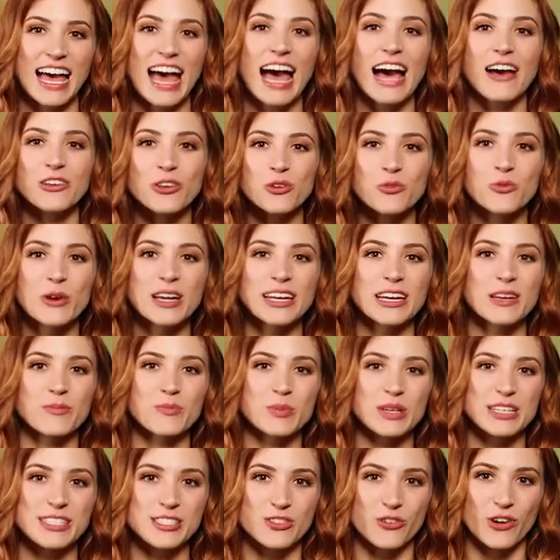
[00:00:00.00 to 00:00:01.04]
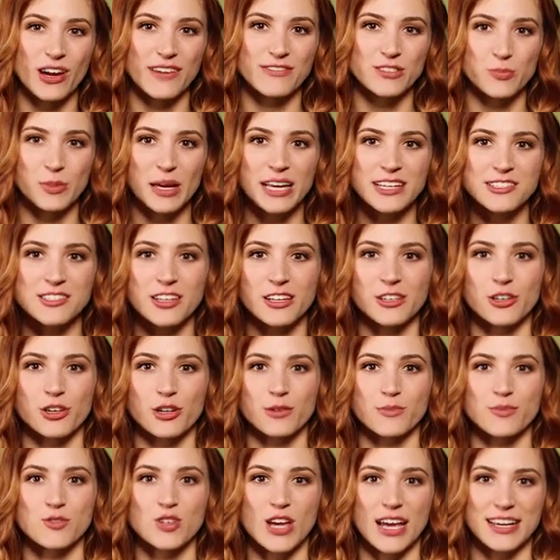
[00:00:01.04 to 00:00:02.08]
How you win in Beastgrave depends on
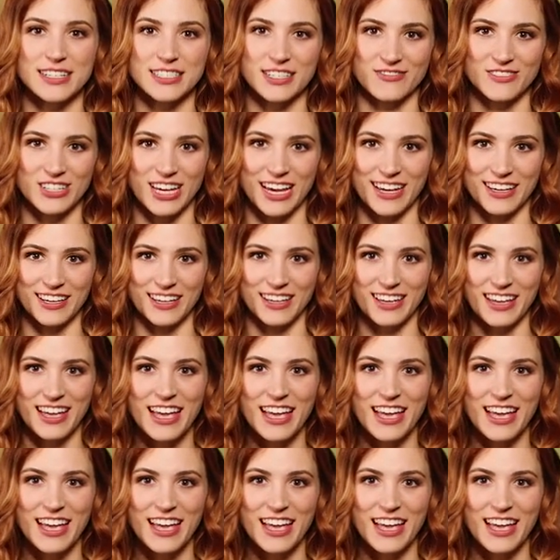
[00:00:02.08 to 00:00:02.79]
your objective deck.